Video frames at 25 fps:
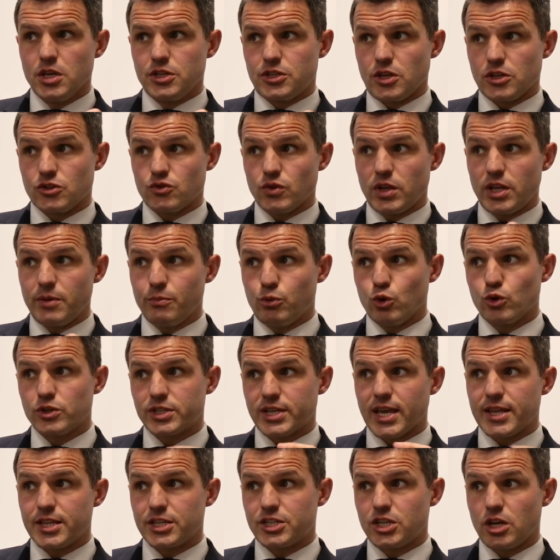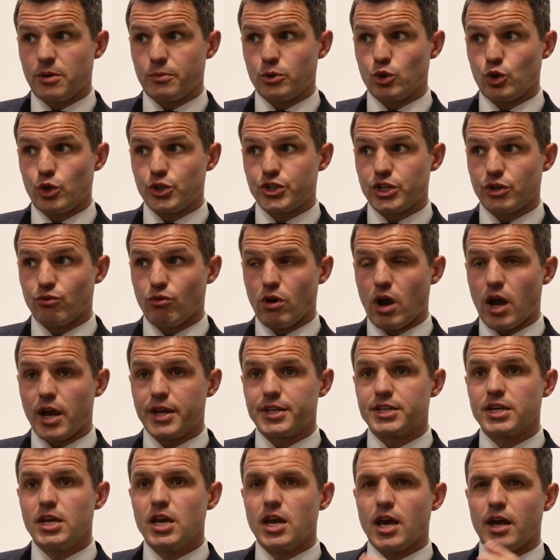So it's really important to get the terminology
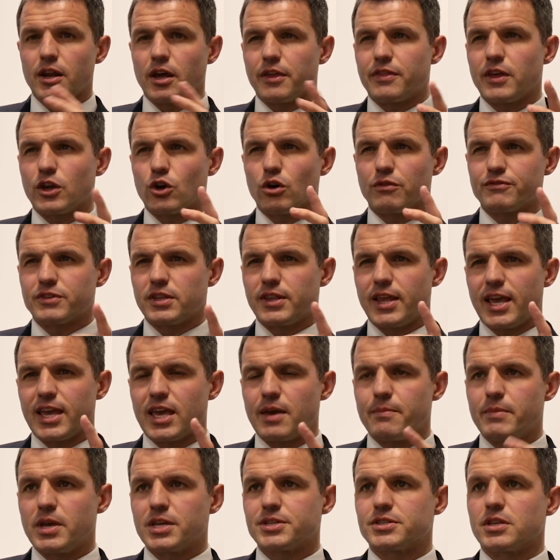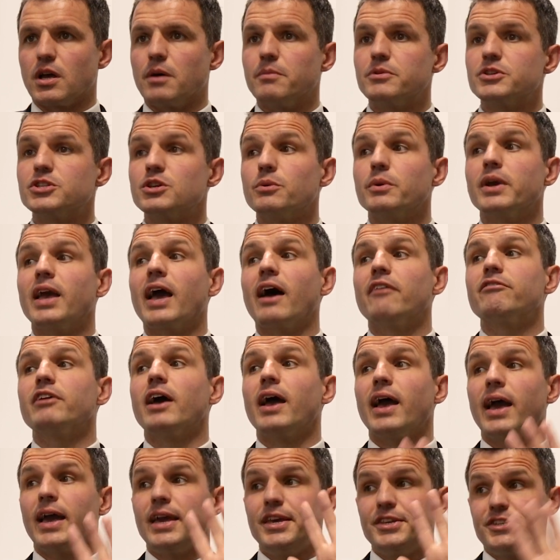right. And I think often they get mixed up. So we have
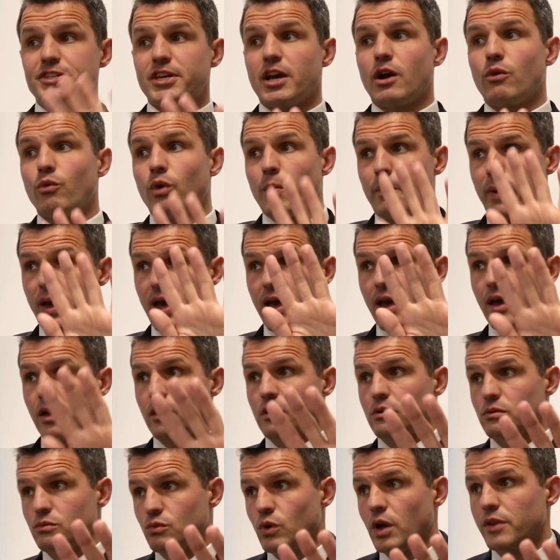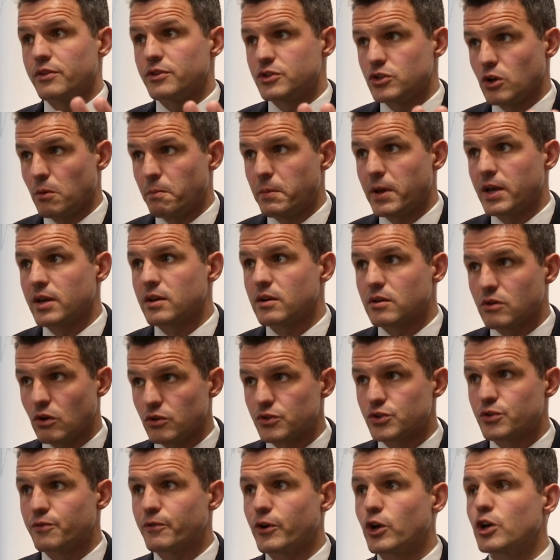ACL repair, one topic,
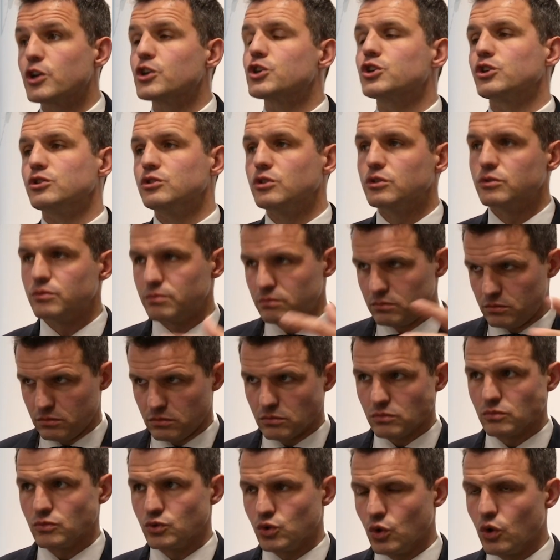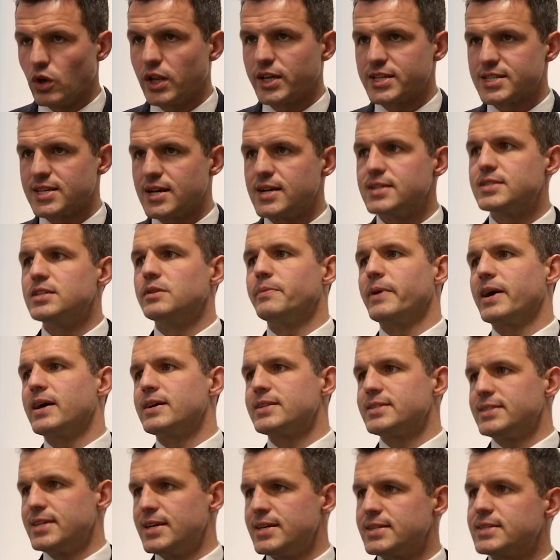controversial, we're all excited
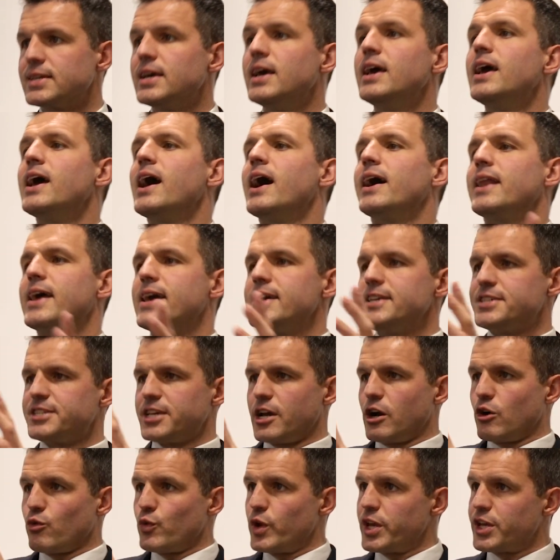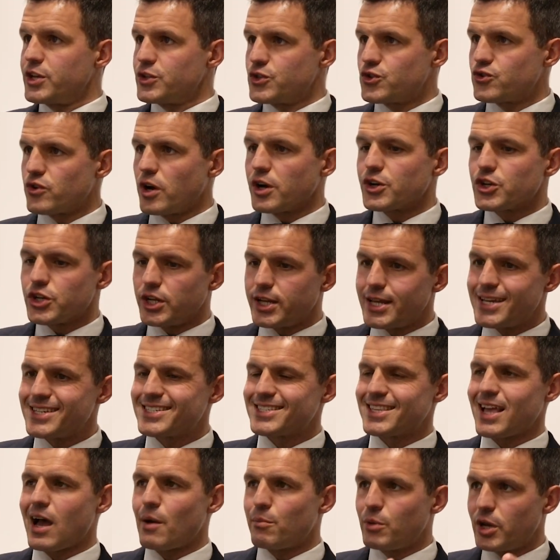about it. And ACL reconstruction,
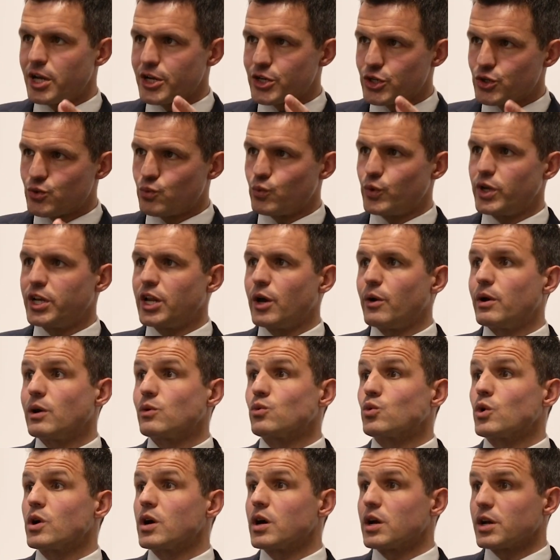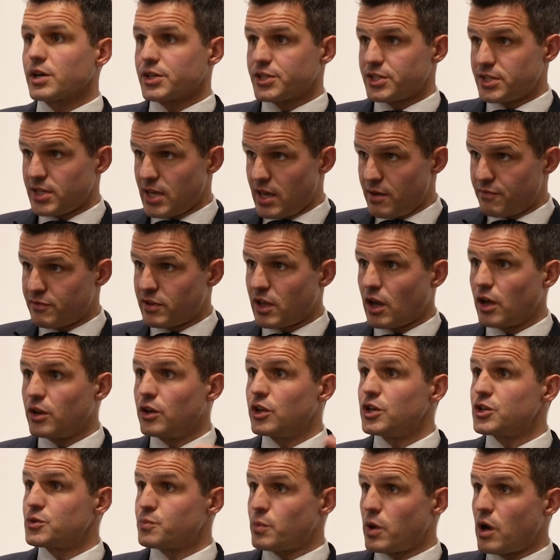established, we know it works if
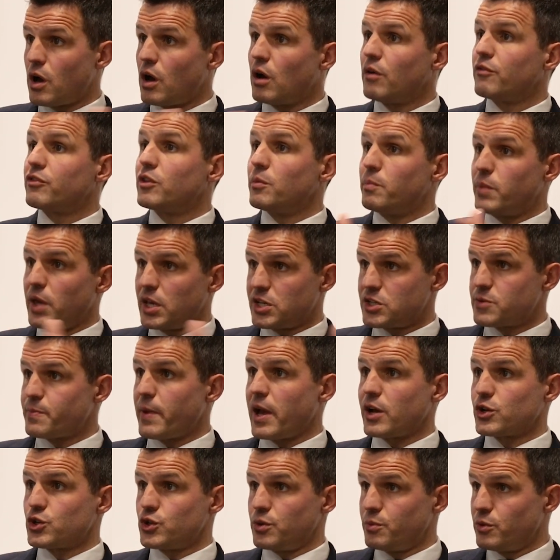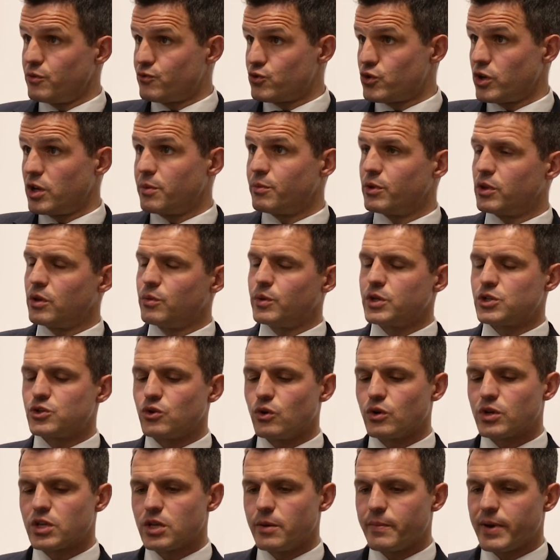done as part of the big spectrum of treatment that we're
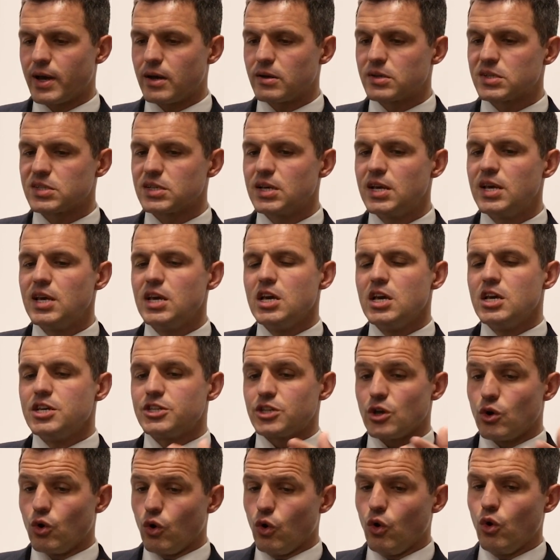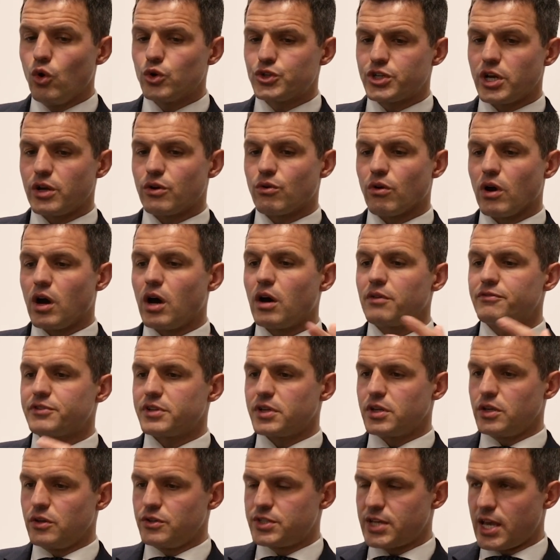talking about. So autograft,
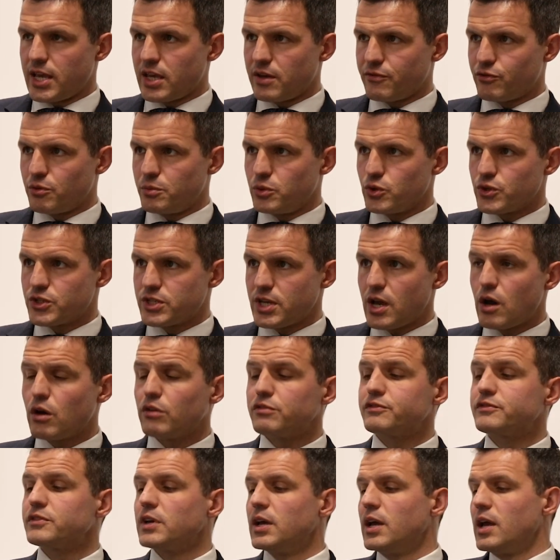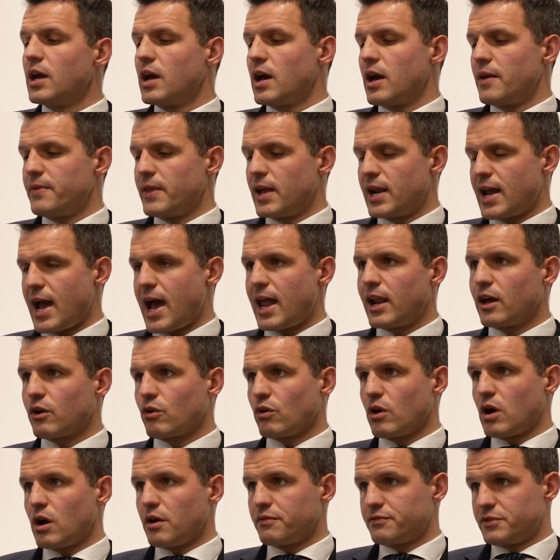you take it from yourself, and then
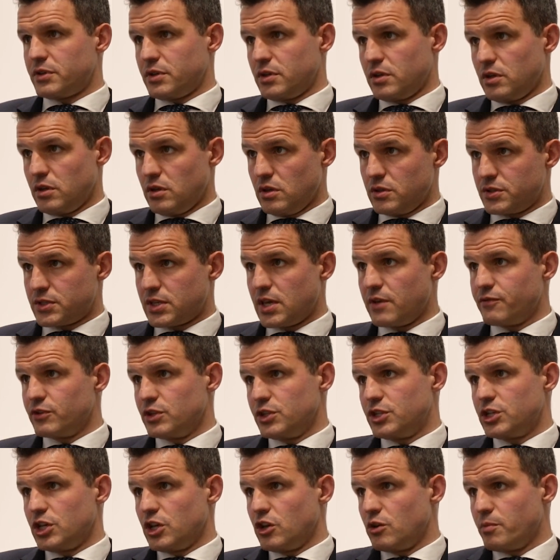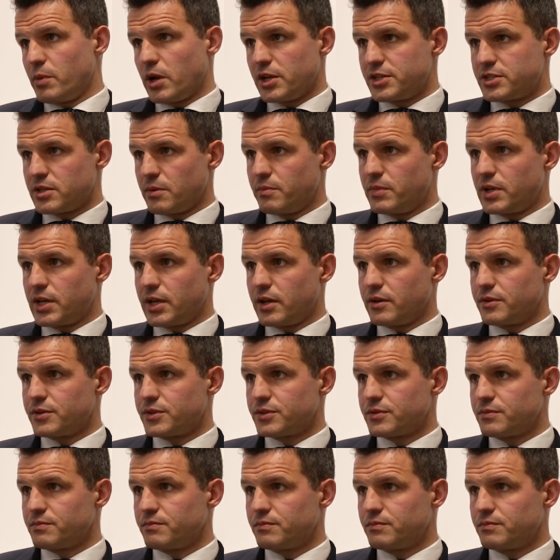allograft, it's given to you by somebody else.